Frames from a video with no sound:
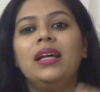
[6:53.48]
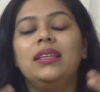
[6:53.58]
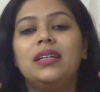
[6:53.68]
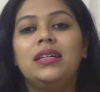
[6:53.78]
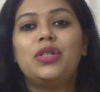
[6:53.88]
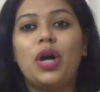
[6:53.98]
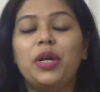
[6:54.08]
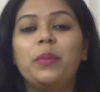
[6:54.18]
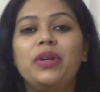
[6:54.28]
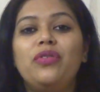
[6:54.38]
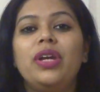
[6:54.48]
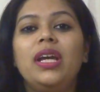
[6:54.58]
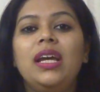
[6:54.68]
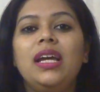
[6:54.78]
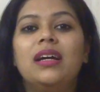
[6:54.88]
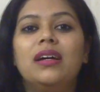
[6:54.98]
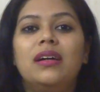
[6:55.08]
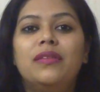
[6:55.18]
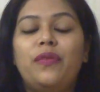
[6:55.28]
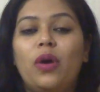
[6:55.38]
The documentary
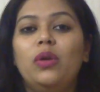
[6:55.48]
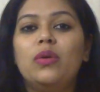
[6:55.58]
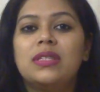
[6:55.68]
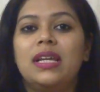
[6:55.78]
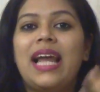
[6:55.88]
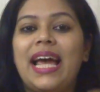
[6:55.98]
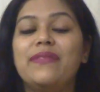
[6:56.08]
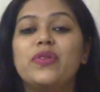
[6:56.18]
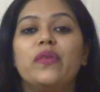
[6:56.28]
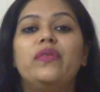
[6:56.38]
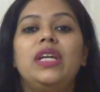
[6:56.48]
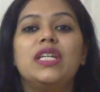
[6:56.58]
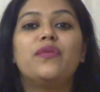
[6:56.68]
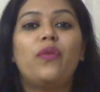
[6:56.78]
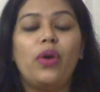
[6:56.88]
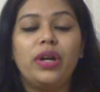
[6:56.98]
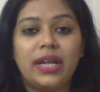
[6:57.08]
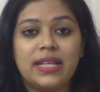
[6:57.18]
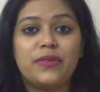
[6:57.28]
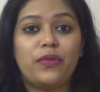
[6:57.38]
follows the lives of these four
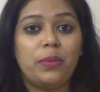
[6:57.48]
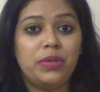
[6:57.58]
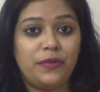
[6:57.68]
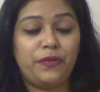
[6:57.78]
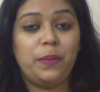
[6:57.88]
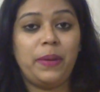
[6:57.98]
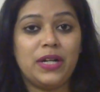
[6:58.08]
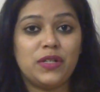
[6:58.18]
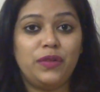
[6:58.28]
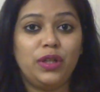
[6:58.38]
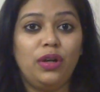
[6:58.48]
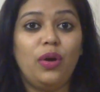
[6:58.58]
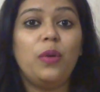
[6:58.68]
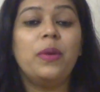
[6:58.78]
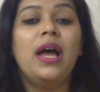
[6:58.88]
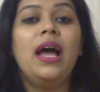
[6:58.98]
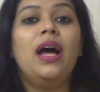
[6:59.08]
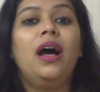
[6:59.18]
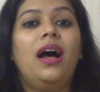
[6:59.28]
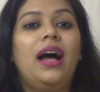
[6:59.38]
kids from different parts of the globe,
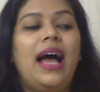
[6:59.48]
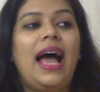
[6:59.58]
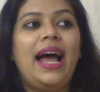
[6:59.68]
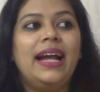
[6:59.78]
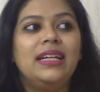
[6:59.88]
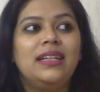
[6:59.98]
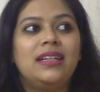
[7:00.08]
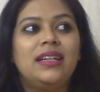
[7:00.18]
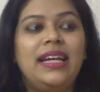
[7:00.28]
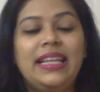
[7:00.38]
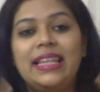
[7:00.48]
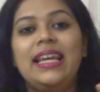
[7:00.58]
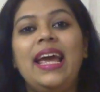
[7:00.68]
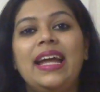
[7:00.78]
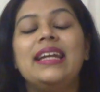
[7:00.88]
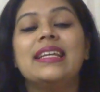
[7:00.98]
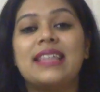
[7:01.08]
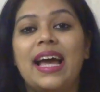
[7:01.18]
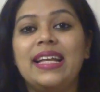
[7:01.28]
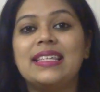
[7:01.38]
uh, and in the end
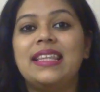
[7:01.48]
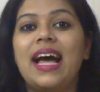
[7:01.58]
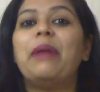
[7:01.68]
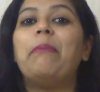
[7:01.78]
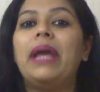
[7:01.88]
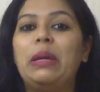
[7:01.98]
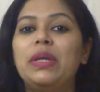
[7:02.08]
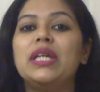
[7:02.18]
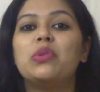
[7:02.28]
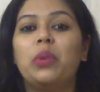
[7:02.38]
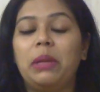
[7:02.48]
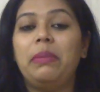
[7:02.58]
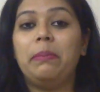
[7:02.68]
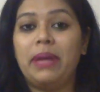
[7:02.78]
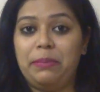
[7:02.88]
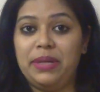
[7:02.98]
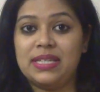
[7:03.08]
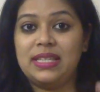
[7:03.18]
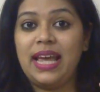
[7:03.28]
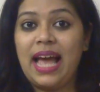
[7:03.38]
decides that babies will be
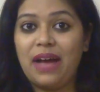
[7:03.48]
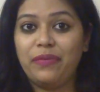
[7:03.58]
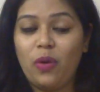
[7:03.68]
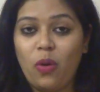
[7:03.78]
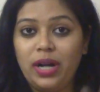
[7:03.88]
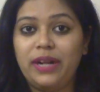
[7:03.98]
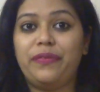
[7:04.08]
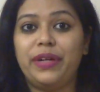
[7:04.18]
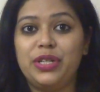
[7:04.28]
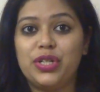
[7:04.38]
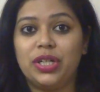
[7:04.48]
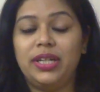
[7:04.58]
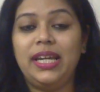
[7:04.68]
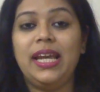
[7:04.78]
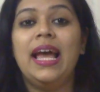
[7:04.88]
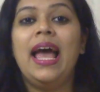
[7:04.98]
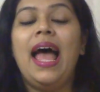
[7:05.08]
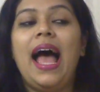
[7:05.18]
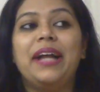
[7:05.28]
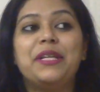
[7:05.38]
babies. They have all different journey,
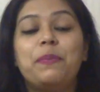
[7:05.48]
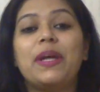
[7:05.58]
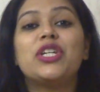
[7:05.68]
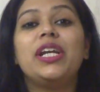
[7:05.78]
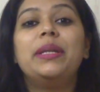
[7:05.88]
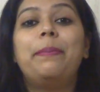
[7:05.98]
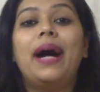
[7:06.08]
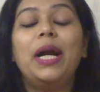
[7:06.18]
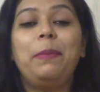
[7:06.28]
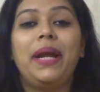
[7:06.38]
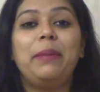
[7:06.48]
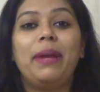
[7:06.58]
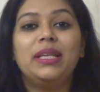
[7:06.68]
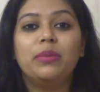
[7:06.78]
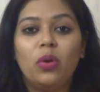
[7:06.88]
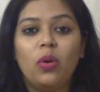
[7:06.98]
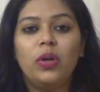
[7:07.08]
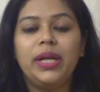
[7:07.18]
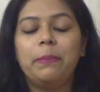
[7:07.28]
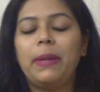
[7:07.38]
and especially the part played by the
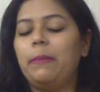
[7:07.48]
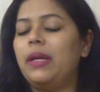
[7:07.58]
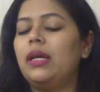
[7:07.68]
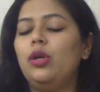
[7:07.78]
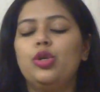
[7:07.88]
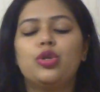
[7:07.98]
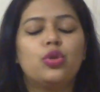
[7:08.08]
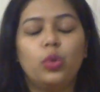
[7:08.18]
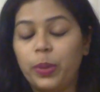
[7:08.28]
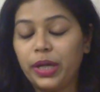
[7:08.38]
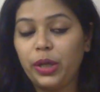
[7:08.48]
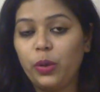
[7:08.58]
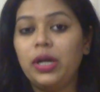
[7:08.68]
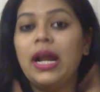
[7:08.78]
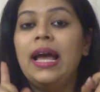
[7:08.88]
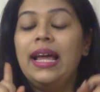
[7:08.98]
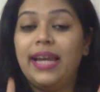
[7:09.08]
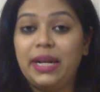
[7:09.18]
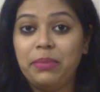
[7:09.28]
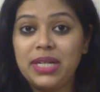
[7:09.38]
Mongolian baby is super cute.
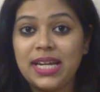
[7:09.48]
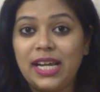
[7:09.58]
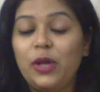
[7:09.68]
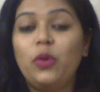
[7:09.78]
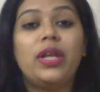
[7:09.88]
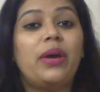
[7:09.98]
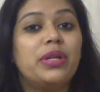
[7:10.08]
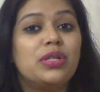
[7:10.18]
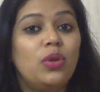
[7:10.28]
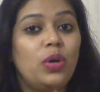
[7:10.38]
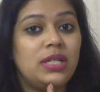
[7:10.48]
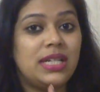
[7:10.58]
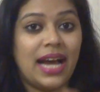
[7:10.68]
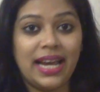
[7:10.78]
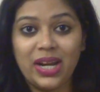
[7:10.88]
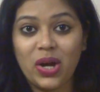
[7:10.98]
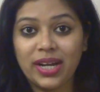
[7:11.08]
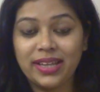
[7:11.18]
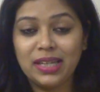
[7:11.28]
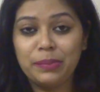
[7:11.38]
Let me tell you, there is no
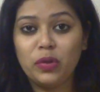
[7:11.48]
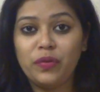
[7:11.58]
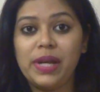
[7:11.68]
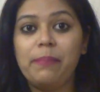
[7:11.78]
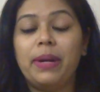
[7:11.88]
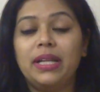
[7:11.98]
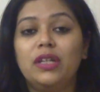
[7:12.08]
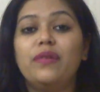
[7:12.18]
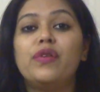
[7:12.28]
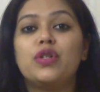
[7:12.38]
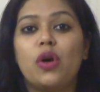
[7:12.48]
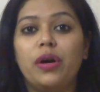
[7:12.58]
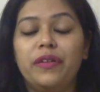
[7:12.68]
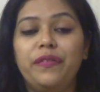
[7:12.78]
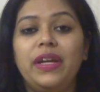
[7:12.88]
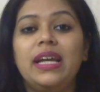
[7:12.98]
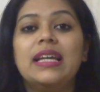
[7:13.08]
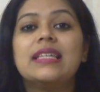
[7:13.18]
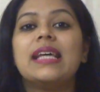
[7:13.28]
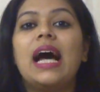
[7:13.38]
dialogue in the movie, but the photography
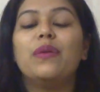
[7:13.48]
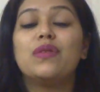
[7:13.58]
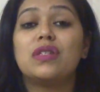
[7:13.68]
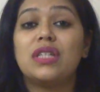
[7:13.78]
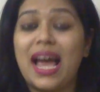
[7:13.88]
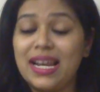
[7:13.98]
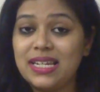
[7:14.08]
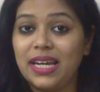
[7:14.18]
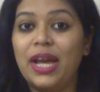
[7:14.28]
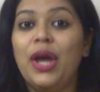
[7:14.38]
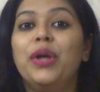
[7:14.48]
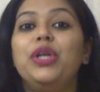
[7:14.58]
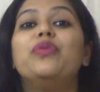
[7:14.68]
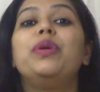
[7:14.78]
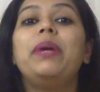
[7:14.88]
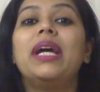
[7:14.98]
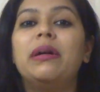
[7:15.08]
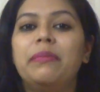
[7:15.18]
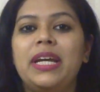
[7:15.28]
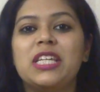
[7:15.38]
is outstanding. You will be
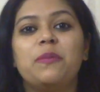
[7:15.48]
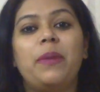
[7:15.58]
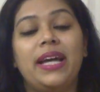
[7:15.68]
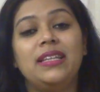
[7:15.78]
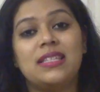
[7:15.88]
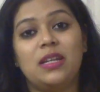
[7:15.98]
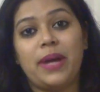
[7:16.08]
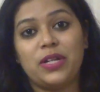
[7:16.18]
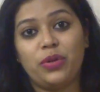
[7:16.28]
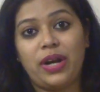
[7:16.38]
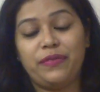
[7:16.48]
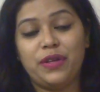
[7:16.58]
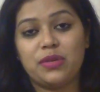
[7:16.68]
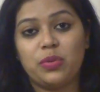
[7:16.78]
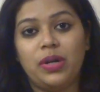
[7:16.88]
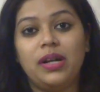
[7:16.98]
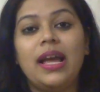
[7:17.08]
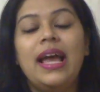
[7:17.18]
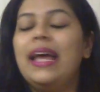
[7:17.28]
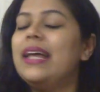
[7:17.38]
amazed by the cinematographer's work.
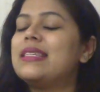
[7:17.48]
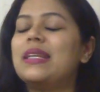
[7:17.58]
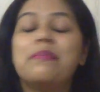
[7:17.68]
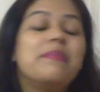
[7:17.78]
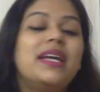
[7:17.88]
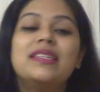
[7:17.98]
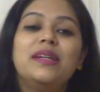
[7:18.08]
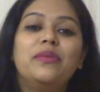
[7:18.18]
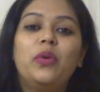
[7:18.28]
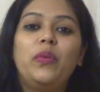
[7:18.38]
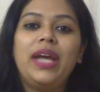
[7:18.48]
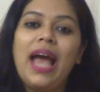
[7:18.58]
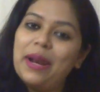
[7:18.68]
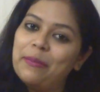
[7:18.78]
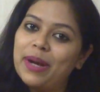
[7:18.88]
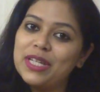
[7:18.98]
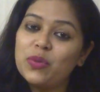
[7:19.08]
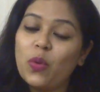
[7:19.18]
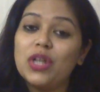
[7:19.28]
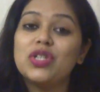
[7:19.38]
It's an amazing movie and must
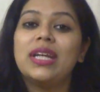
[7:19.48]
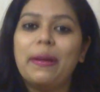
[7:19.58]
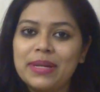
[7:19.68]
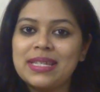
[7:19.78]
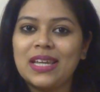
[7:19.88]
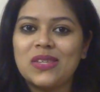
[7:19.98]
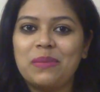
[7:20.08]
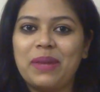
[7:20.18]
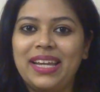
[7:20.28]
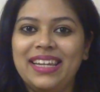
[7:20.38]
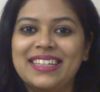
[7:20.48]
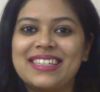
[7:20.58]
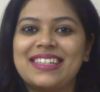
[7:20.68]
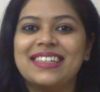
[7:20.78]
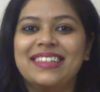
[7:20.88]
watch. Number six on my list.